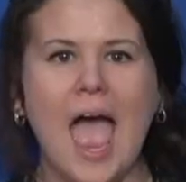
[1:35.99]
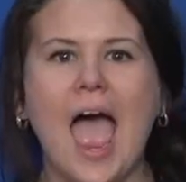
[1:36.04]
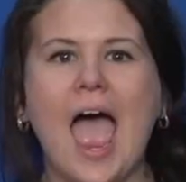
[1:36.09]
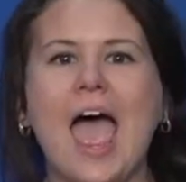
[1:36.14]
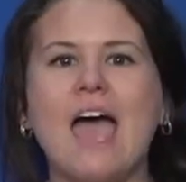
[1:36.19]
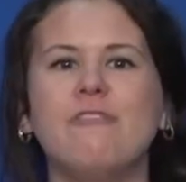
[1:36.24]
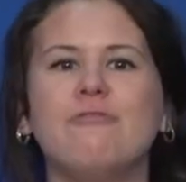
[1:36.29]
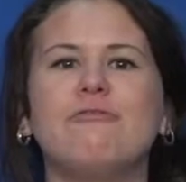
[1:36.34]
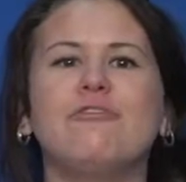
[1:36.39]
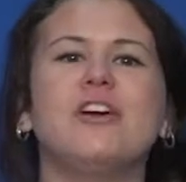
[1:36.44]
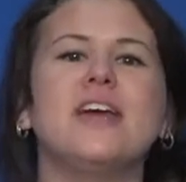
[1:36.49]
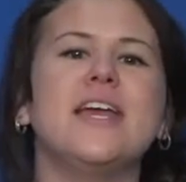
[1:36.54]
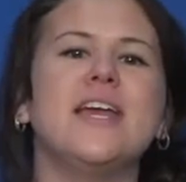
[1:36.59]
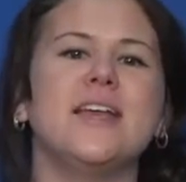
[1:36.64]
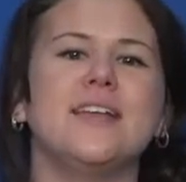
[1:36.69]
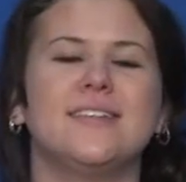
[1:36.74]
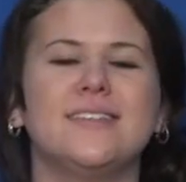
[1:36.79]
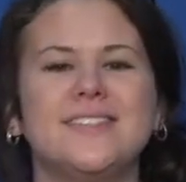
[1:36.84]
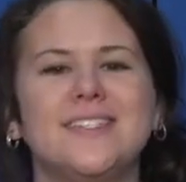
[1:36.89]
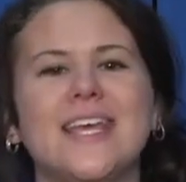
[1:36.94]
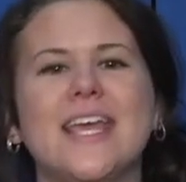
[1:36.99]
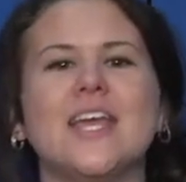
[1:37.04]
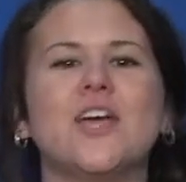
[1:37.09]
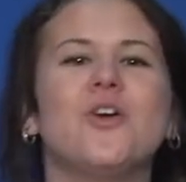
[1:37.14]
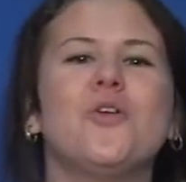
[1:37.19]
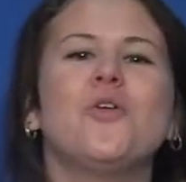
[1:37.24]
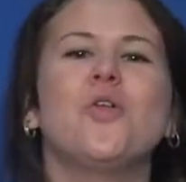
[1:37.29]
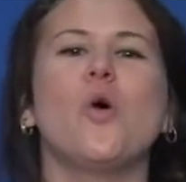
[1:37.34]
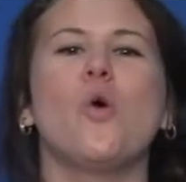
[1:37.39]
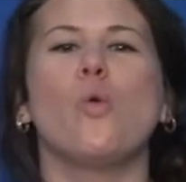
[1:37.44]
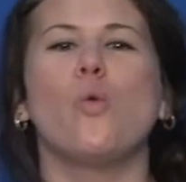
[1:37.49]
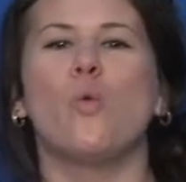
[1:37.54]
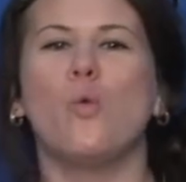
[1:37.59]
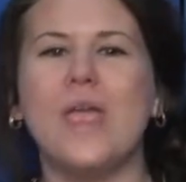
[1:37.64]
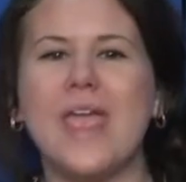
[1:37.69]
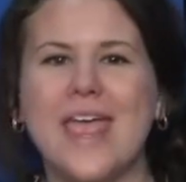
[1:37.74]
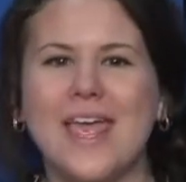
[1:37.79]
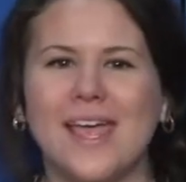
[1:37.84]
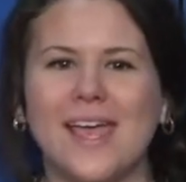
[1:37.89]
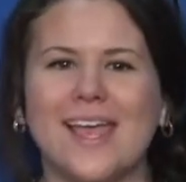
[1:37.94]
Every single
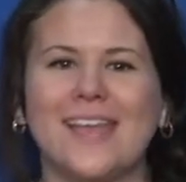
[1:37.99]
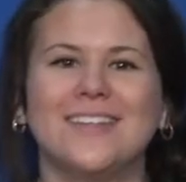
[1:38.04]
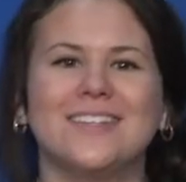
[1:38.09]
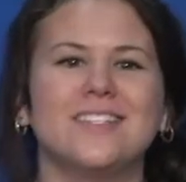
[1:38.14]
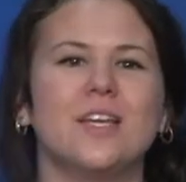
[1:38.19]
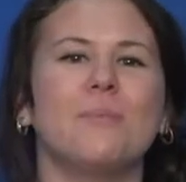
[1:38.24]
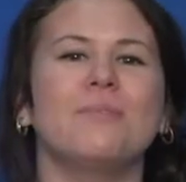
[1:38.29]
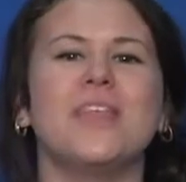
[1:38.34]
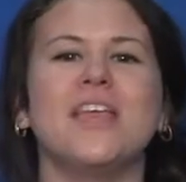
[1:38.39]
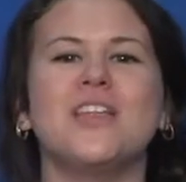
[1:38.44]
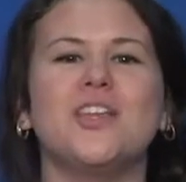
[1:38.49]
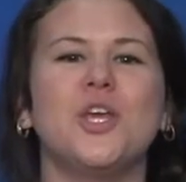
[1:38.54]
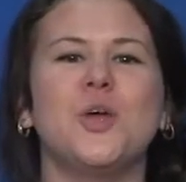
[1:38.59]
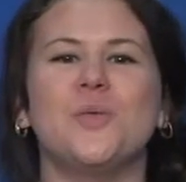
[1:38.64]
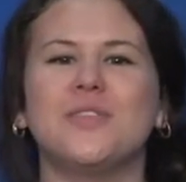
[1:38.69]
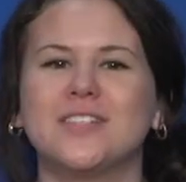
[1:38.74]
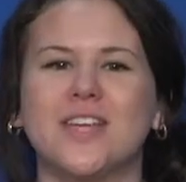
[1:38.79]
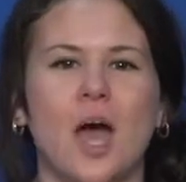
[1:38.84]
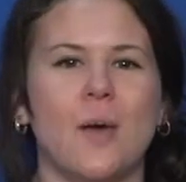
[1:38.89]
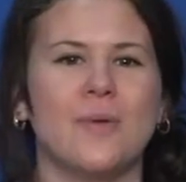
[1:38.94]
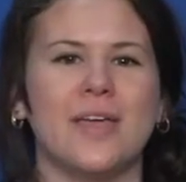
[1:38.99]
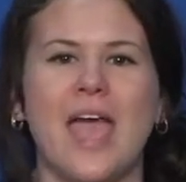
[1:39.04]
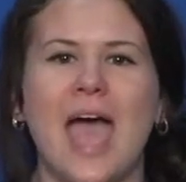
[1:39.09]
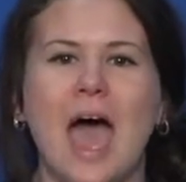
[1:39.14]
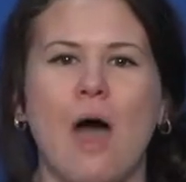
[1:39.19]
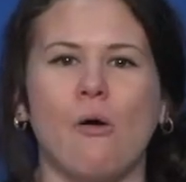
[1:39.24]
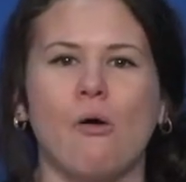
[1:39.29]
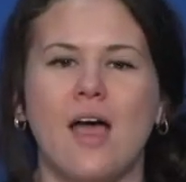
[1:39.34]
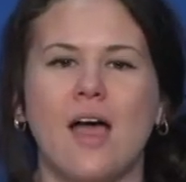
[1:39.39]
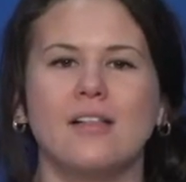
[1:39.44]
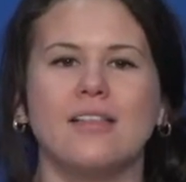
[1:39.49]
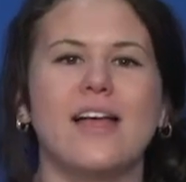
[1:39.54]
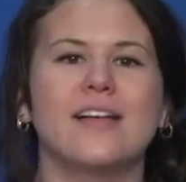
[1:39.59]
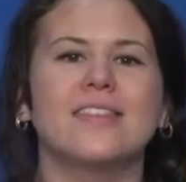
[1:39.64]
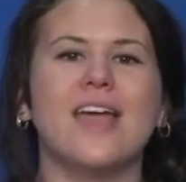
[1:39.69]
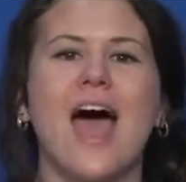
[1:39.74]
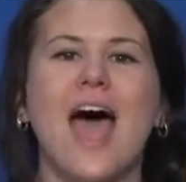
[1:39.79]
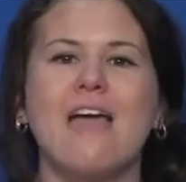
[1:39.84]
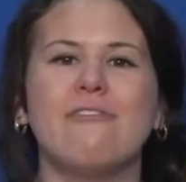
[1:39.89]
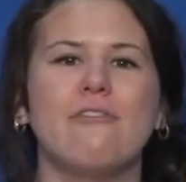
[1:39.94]
week, something new is coming out, like
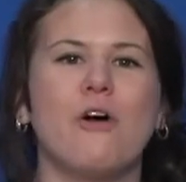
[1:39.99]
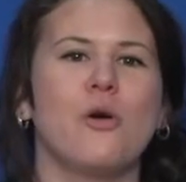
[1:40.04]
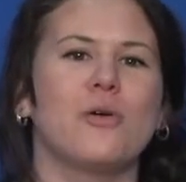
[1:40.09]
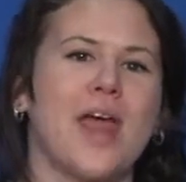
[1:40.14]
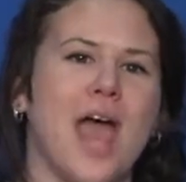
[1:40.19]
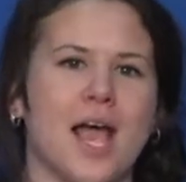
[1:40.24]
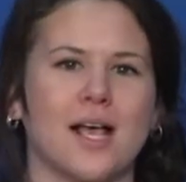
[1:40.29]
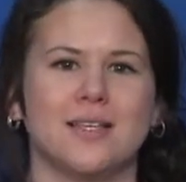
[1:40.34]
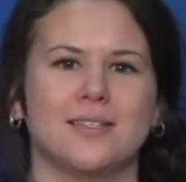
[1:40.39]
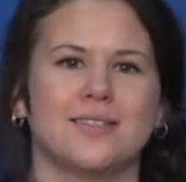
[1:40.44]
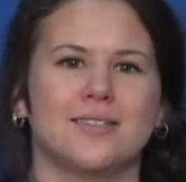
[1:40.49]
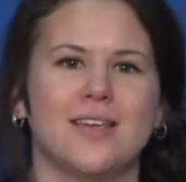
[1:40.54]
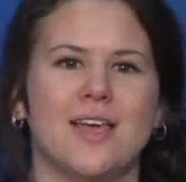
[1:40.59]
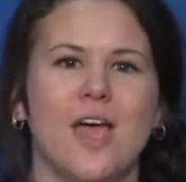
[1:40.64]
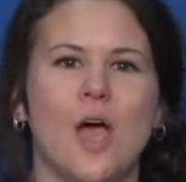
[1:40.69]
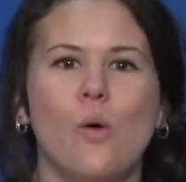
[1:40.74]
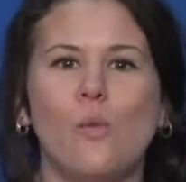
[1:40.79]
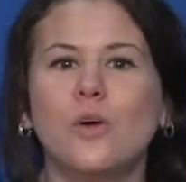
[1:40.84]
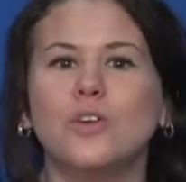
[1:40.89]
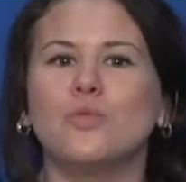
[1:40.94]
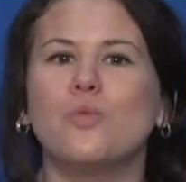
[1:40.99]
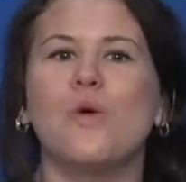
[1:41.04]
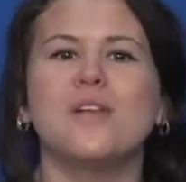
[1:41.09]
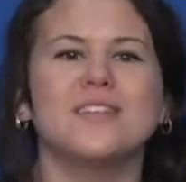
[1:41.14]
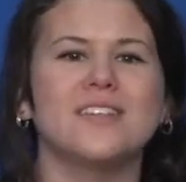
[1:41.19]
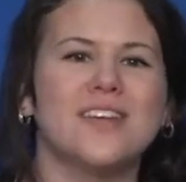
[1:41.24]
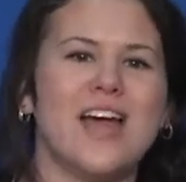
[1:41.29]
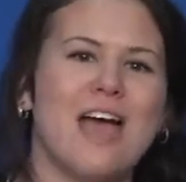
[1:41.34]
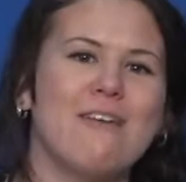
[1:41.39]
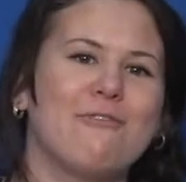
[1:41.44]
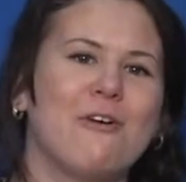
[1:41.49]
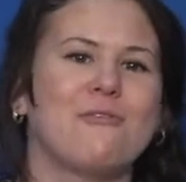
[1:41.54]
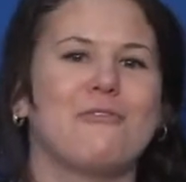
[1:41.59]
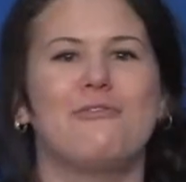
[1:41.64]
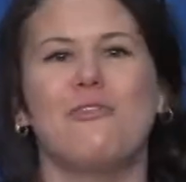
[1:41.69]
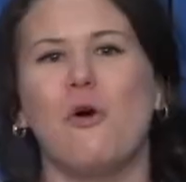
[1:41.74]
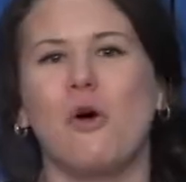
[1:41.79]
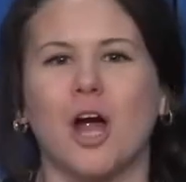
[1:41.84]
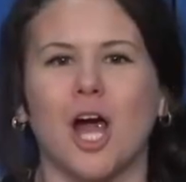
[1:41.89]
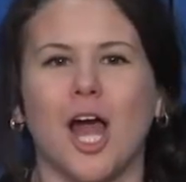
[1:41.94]
the iPhone X was once an iPhone
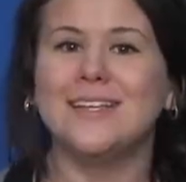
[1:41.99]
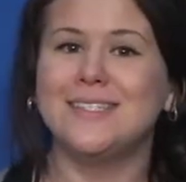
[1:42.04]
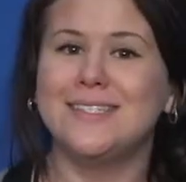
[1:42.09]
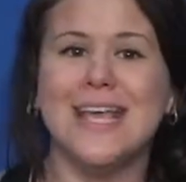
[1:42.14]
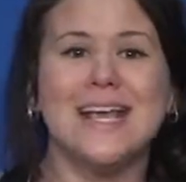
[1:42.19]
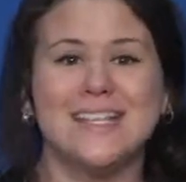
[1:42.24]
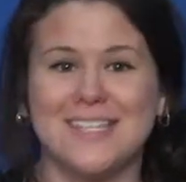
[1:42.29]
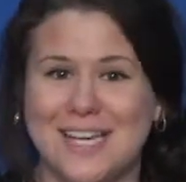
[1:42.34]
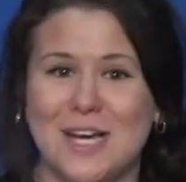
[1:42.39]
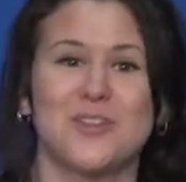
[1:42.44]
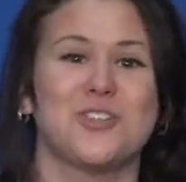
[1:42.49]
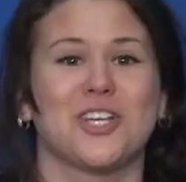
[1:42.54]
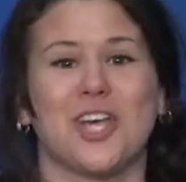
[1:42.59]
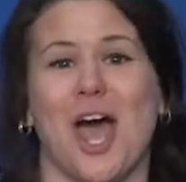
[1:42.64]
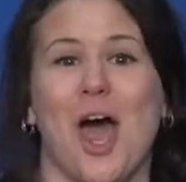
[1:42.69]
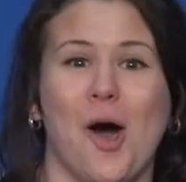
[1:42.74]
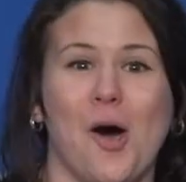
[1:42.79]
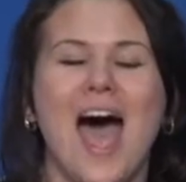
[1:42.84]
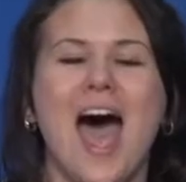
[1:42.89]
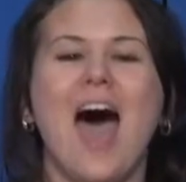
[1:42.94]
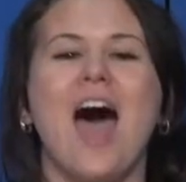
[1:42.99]
4 6 years ago.